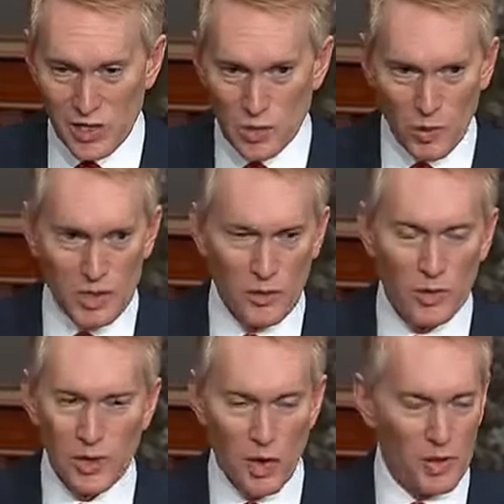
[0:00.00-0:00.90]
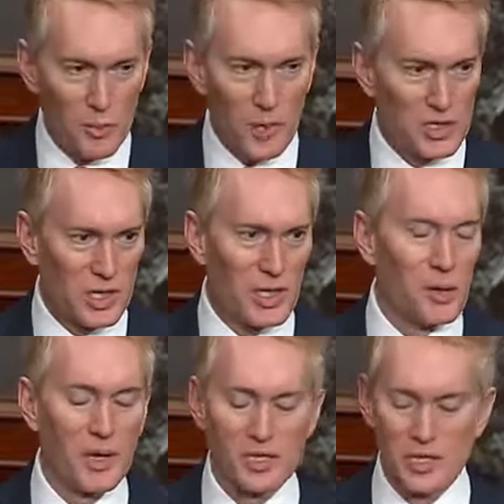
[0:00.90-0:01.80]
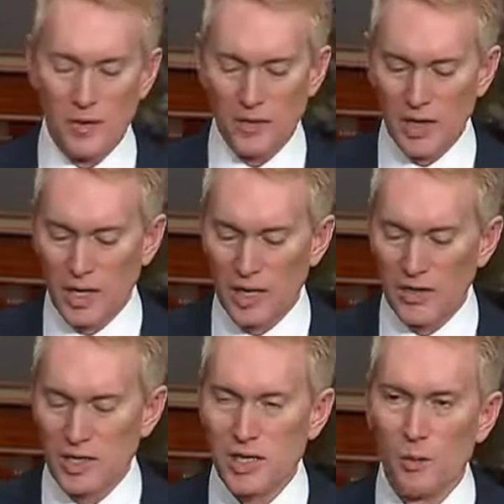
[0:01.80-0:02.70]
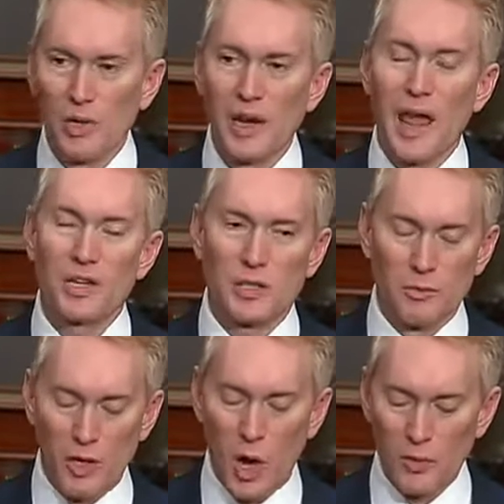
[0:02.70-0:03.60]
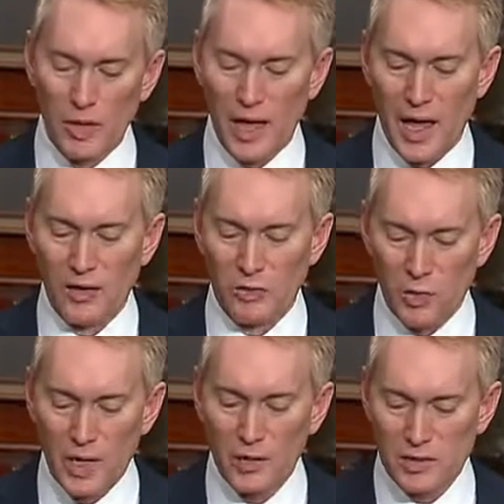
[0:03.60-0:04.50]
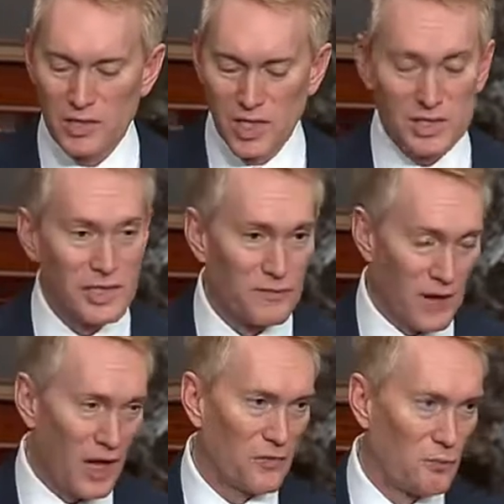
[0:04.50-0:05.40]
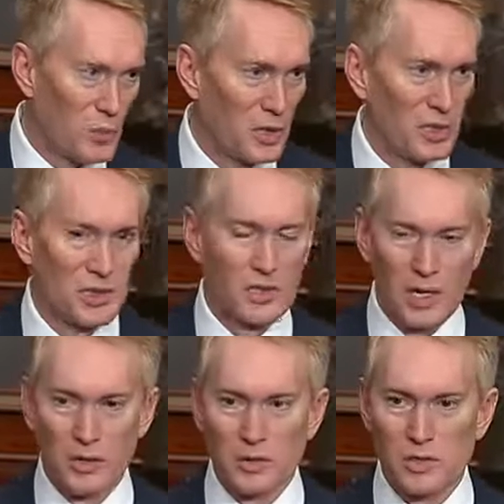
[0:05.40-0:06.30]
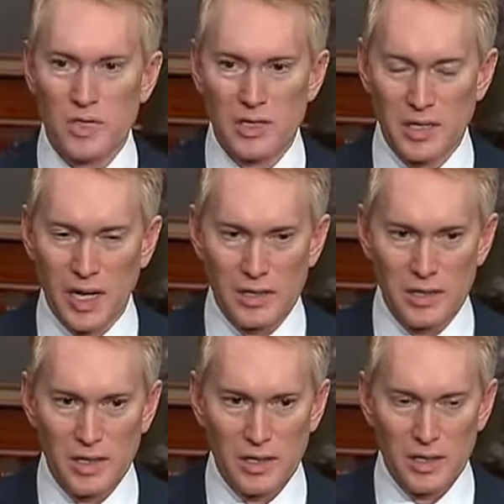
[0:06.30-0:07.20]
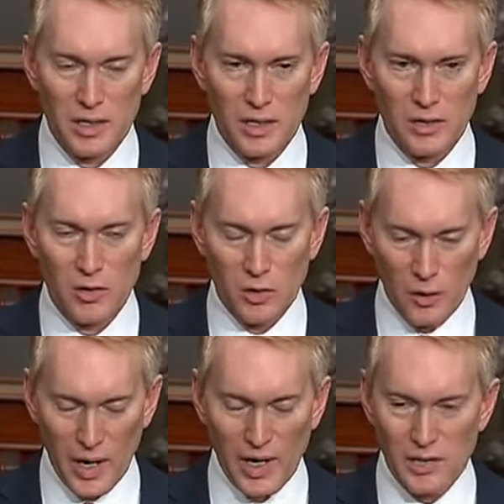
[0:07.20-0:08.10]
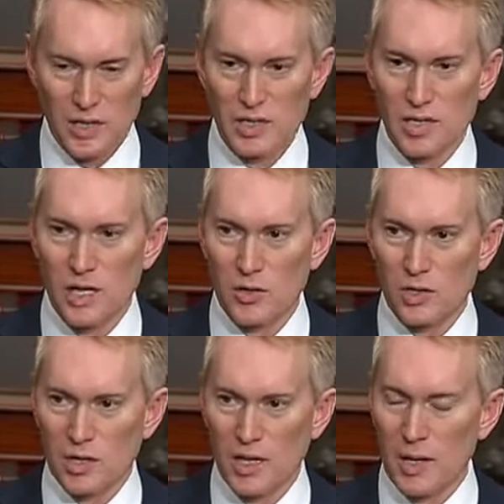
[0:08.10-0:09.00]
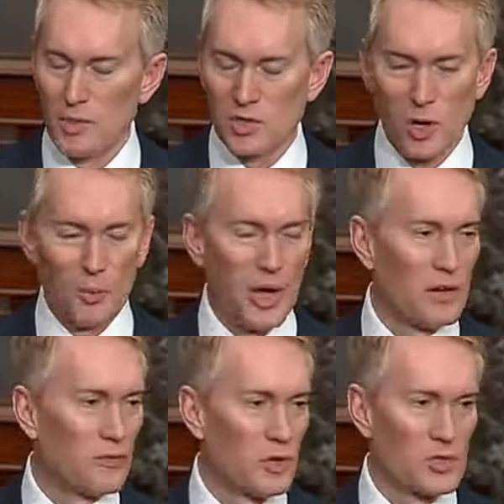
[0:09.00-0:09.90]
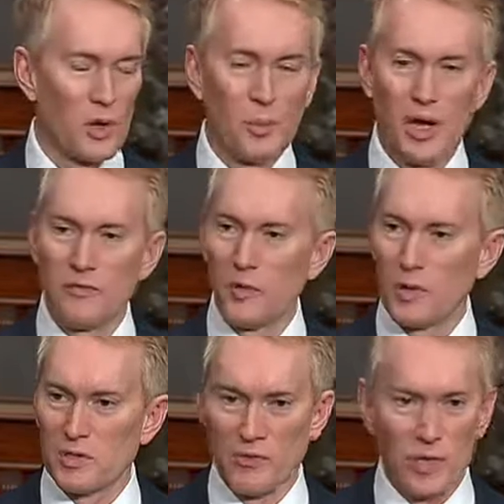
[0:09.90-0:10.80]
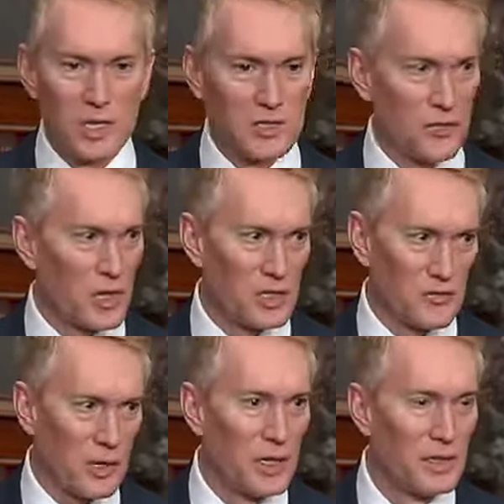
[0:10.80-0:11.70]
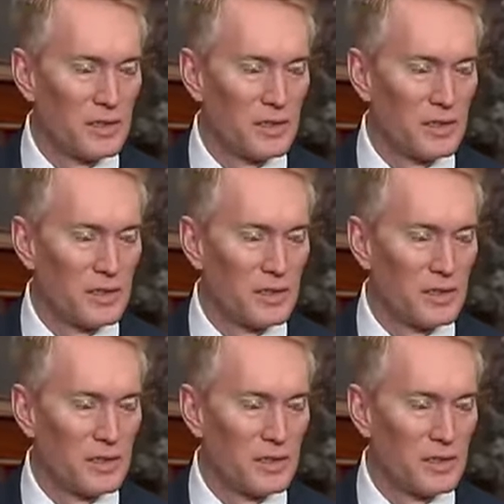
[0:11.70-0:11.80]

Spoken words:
it's written with all the budget gimmicks and everything in it, they say, well, it actually will only add $365 billion in debt. Though the White House continues to claim it's all paid for, it's all paid for, it's free, it's free, it's free.